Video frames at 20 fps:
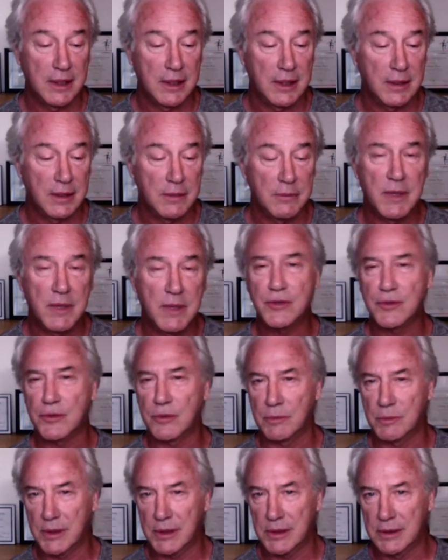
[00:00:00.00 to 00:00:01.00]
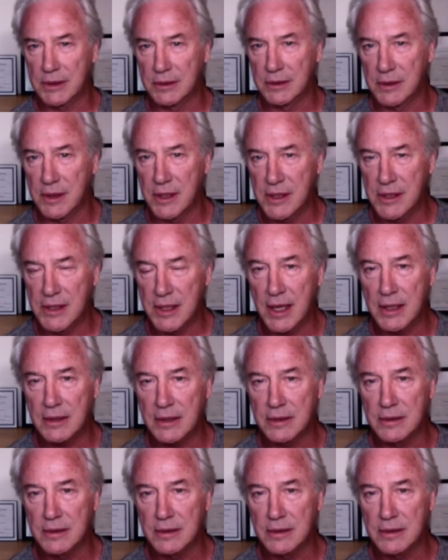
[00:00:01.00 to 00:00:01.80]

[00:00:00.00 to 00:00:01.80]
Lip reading: measurably in that.